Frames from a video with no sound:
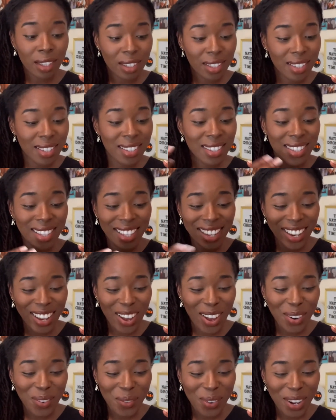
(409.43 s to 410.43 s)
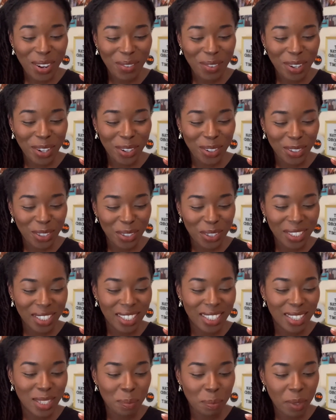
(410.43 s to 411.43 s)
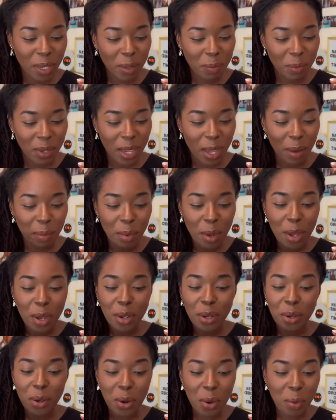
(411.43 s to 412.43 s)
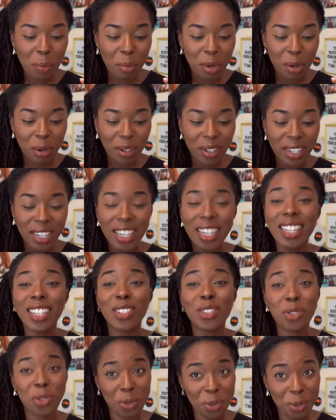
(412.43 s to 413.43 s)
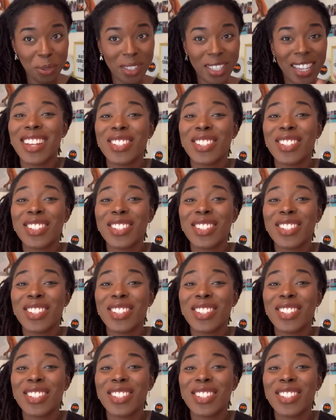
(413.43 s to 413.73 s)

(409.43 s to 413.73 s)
Slick on whenever your look needs a pick-me-up, no mirror needed, truly.